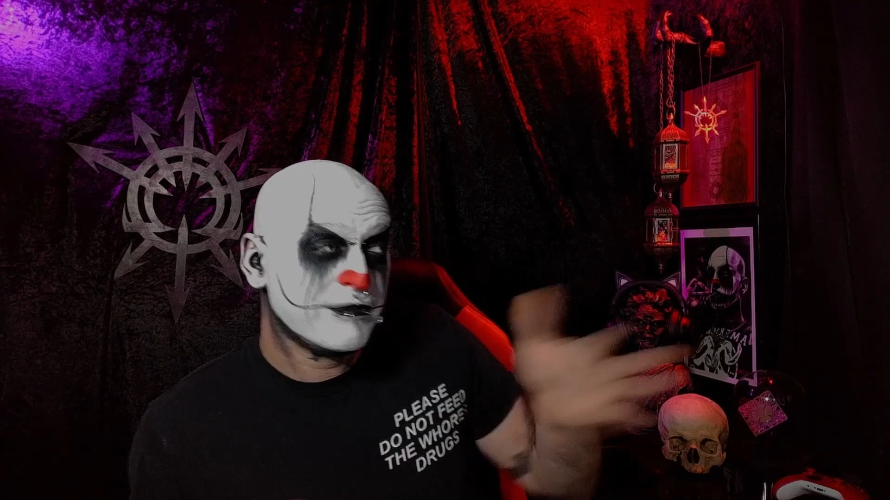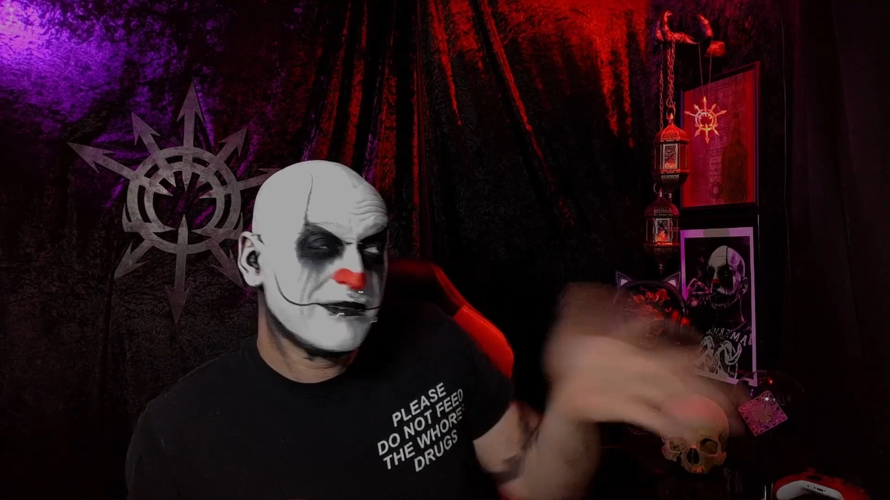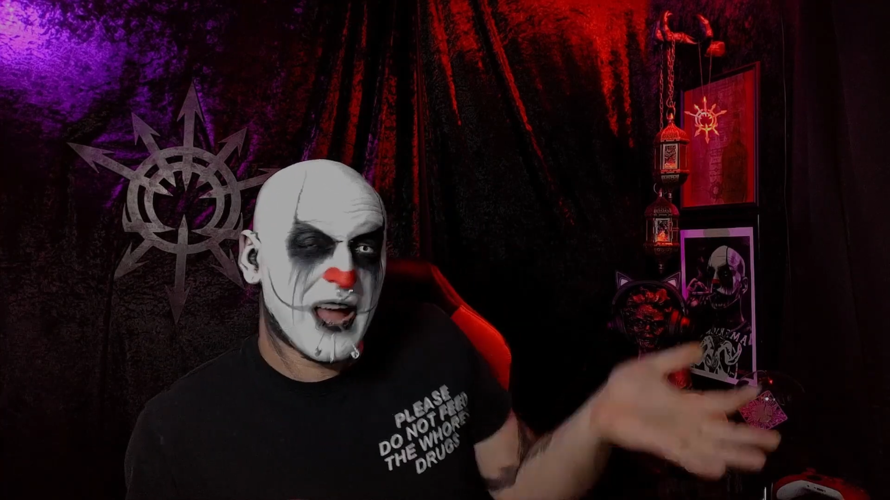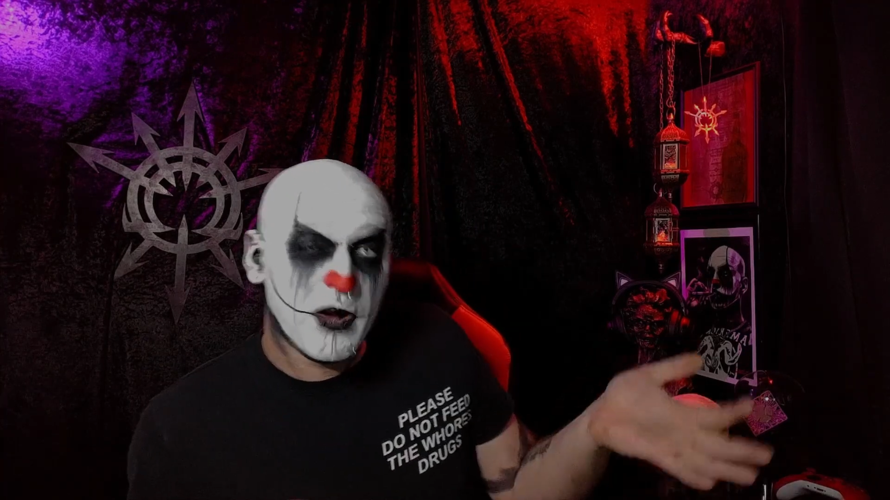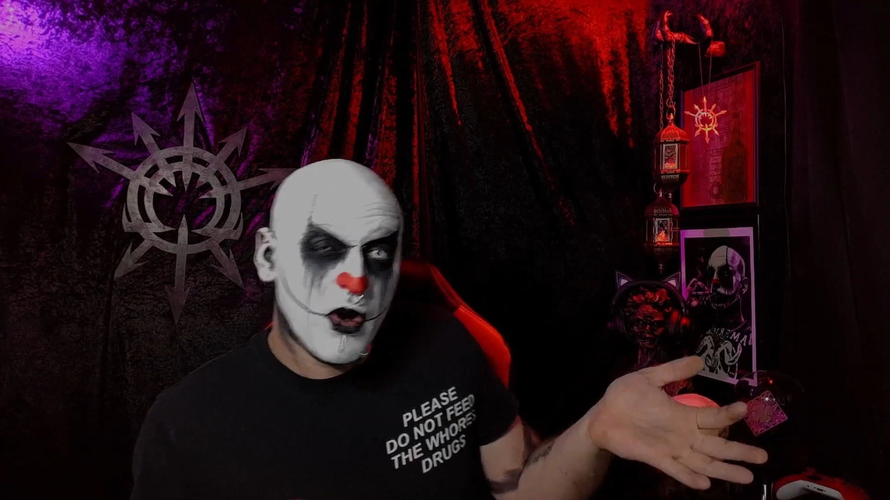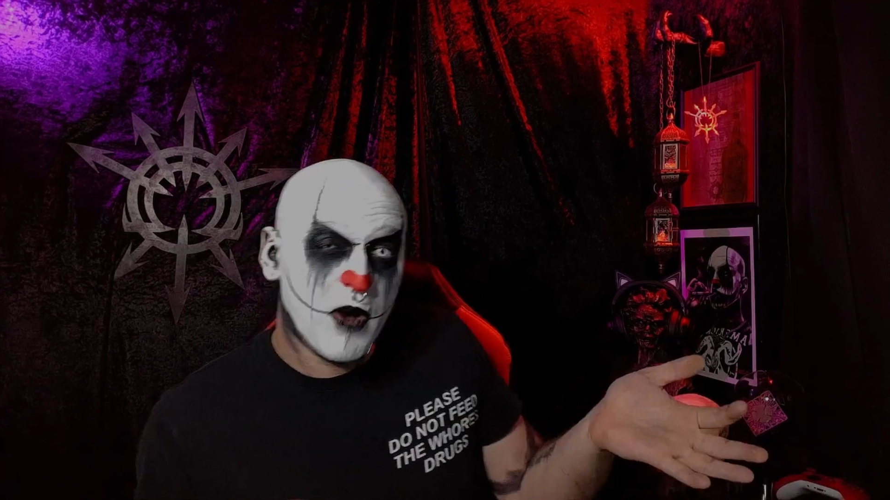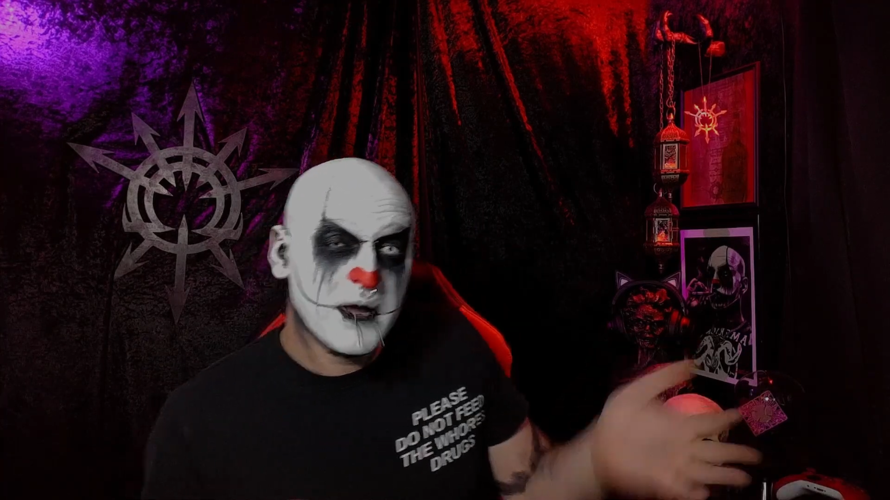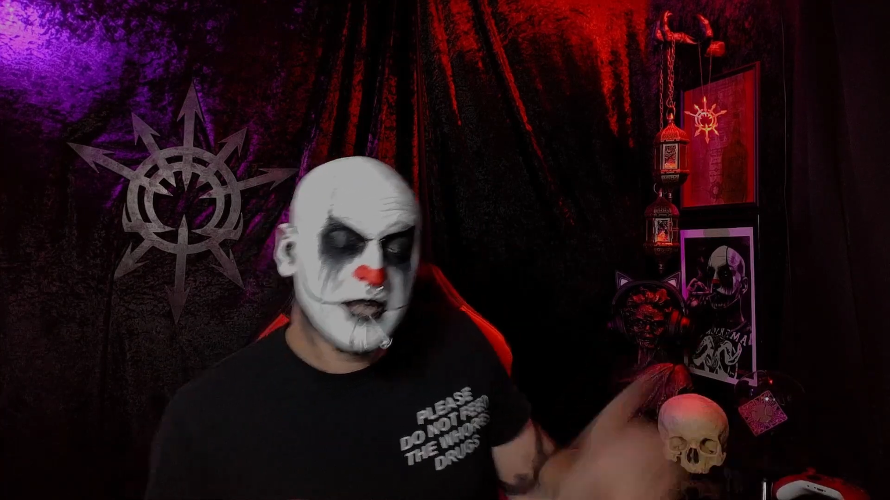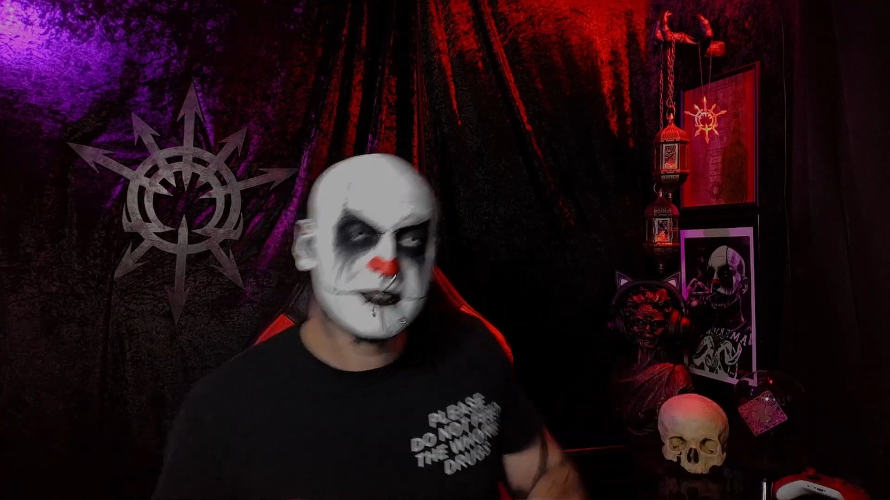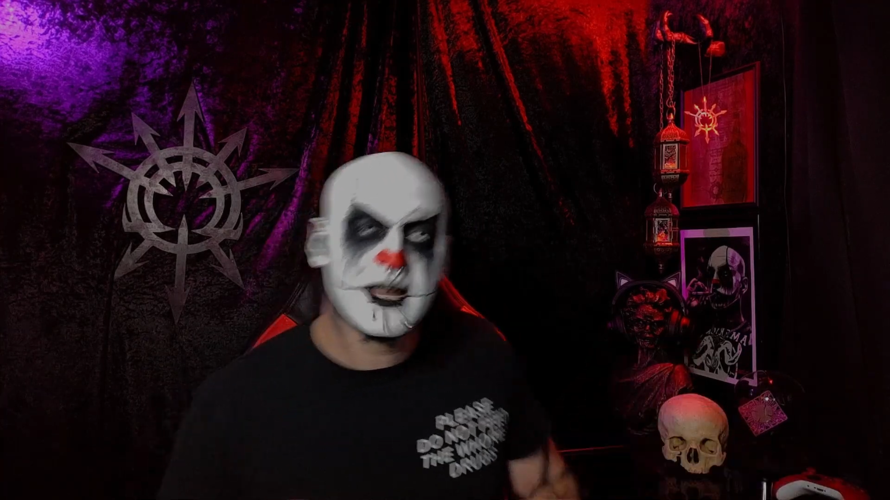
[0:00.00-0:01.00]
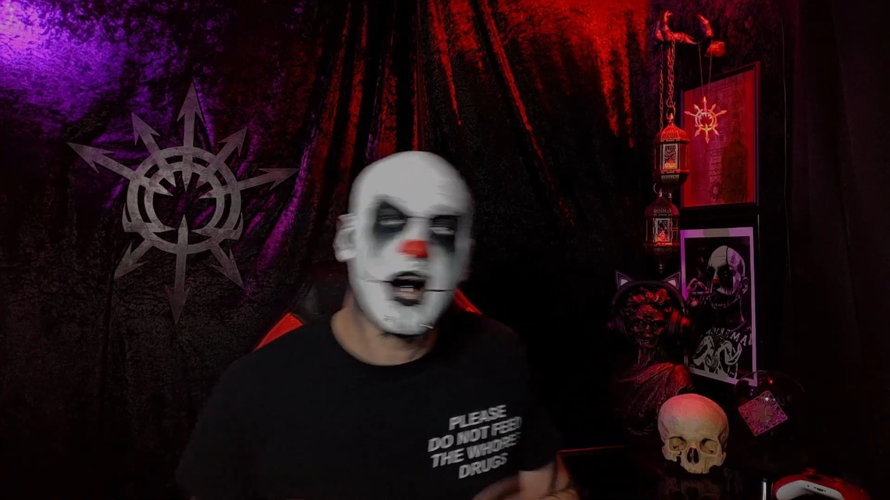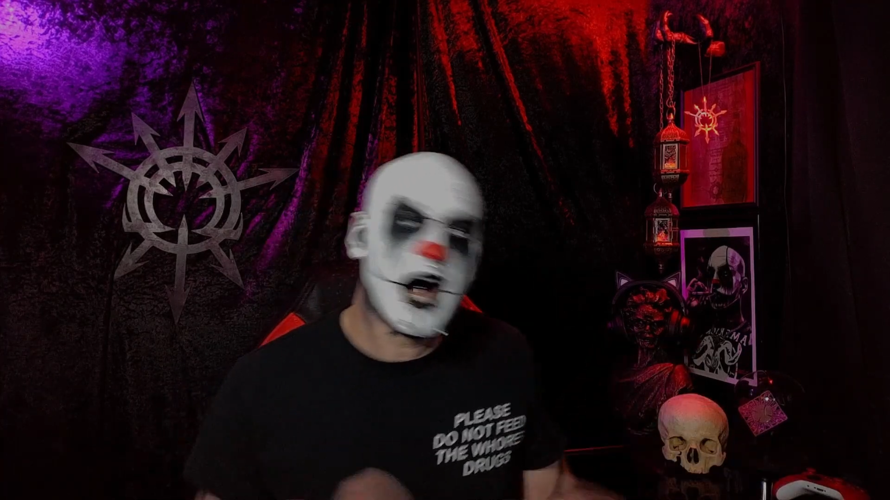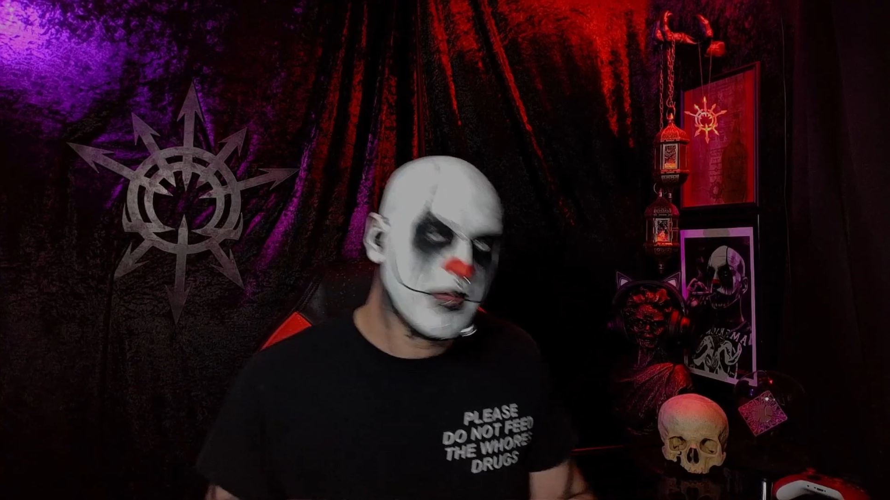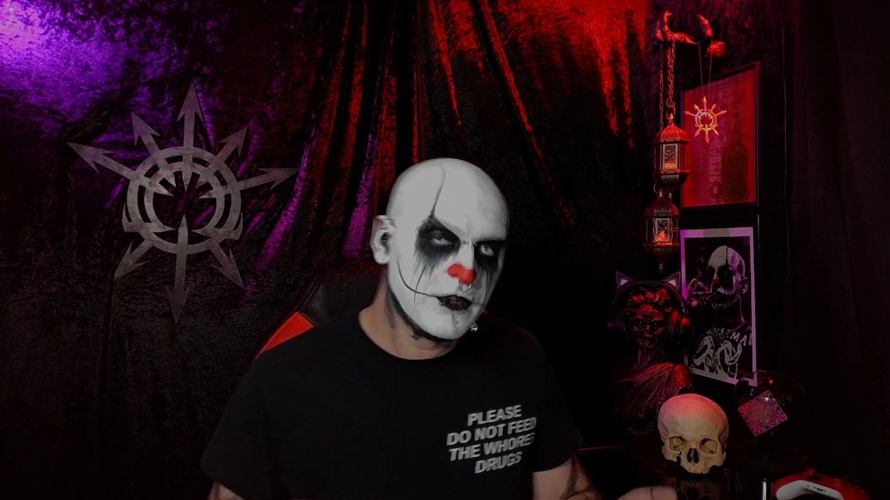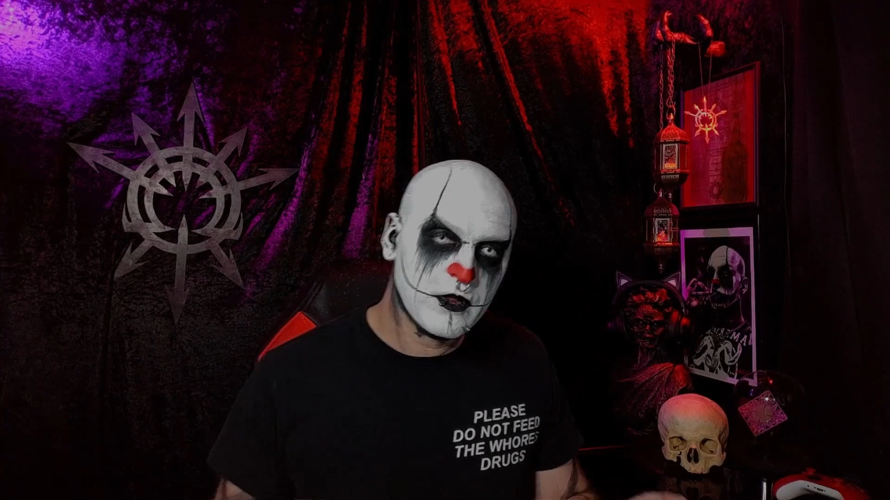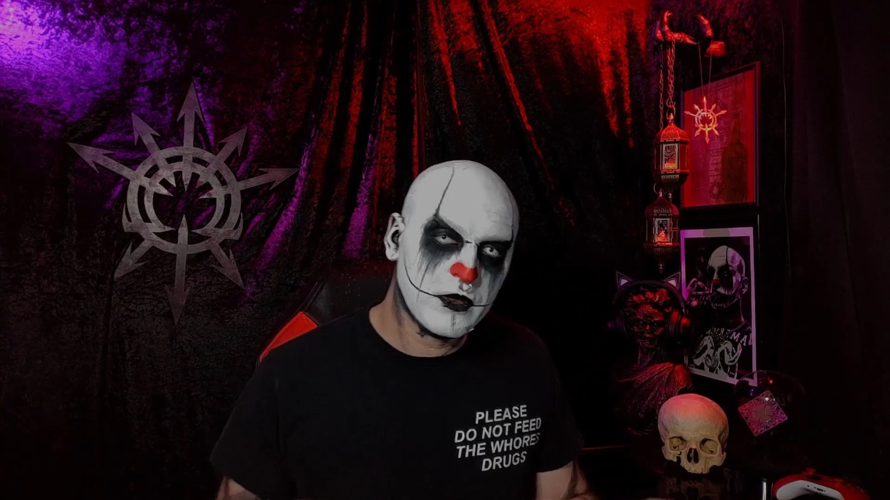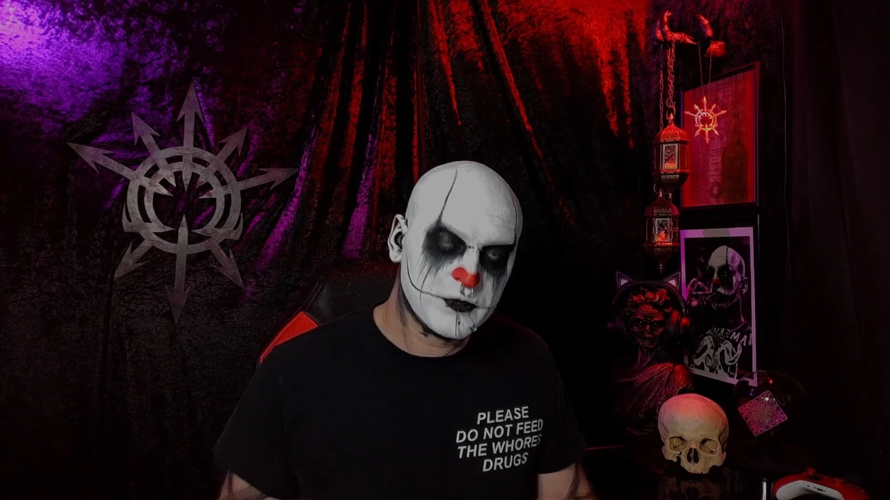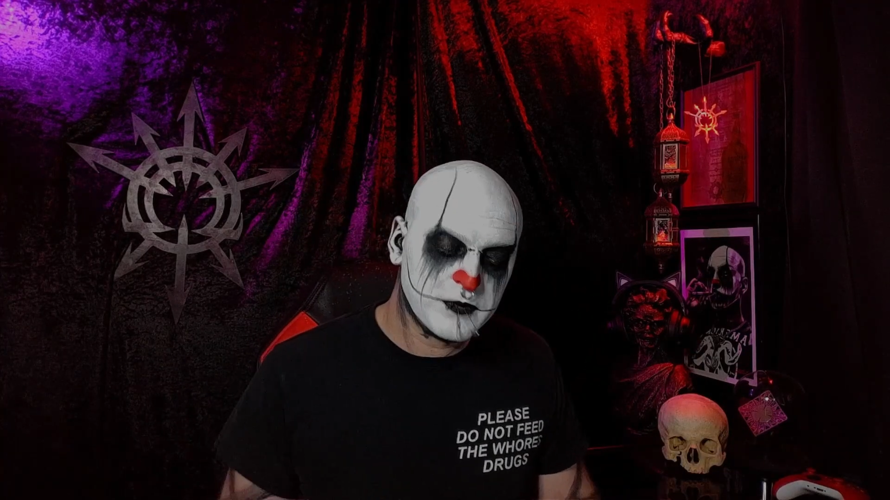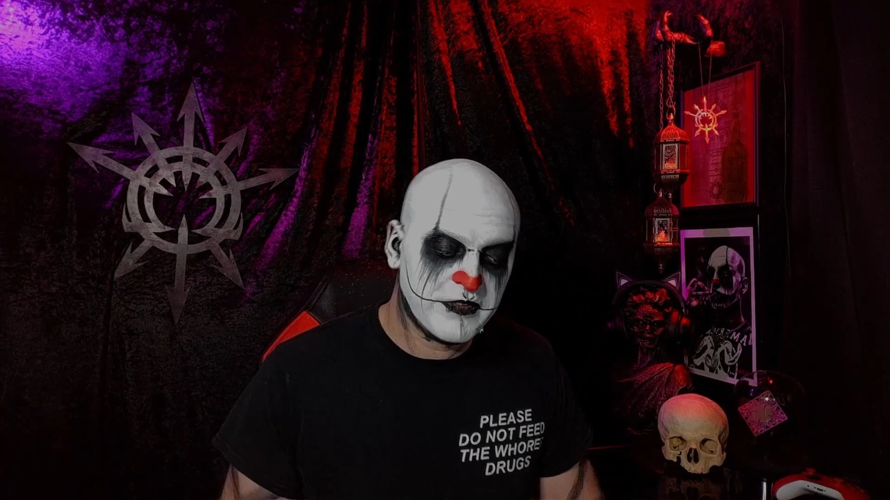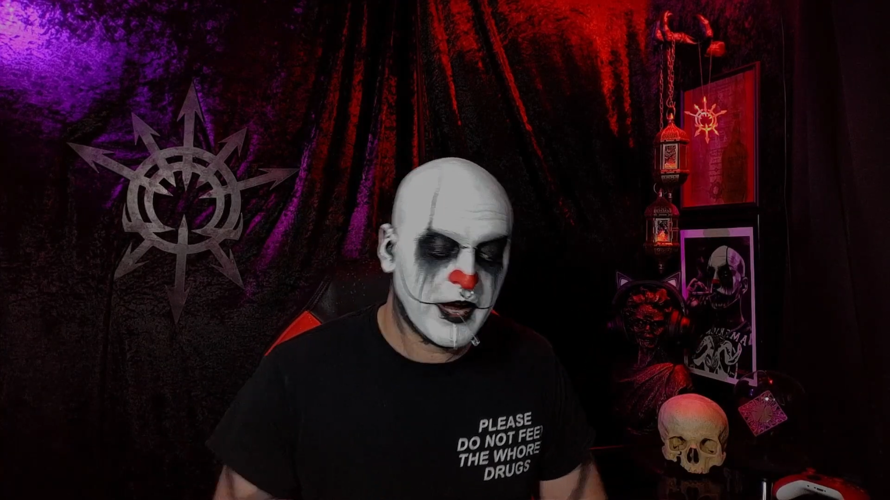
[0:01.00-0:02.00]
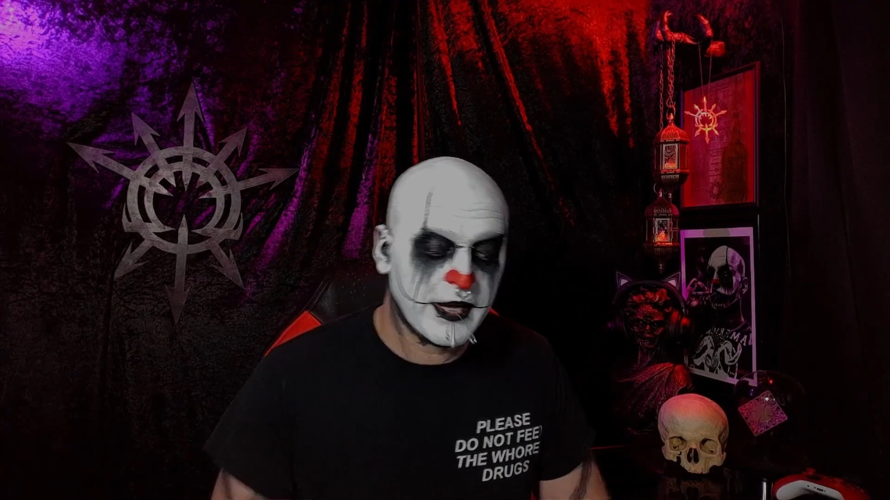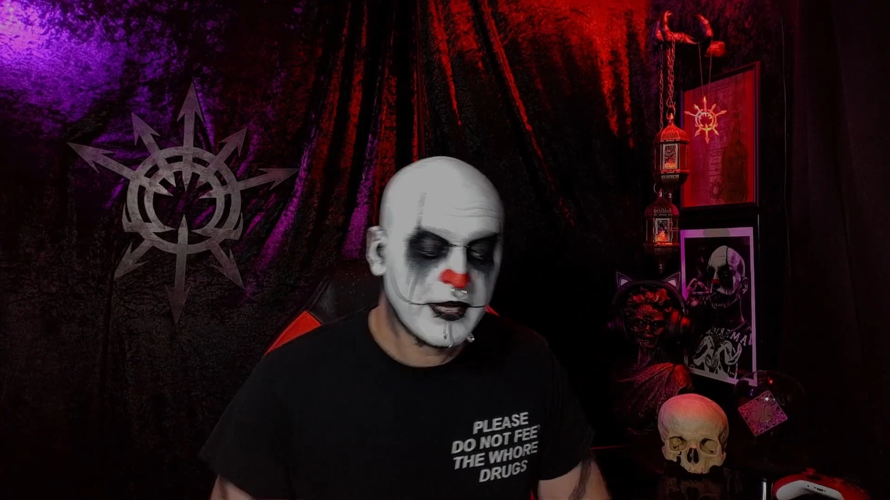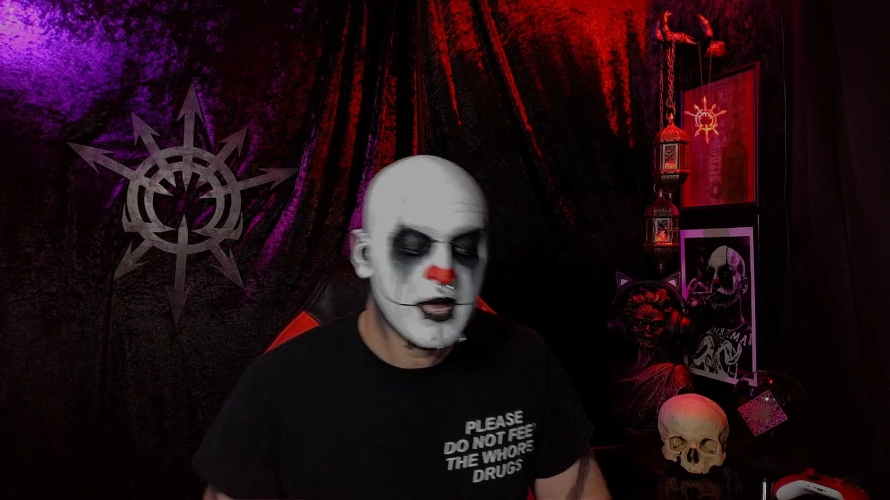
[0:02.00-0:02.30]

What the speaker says: alcohol-based, either of those will be fine.